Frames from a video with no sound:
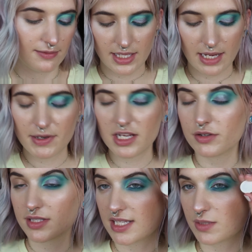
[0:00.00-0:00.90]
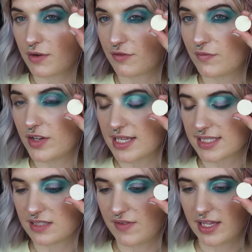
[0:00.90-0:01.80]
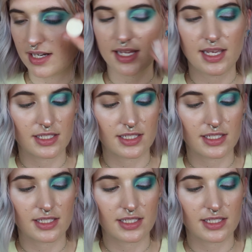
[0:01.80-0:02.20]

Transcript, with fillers: I think I'm going to use this one from Vanessa's Vanity.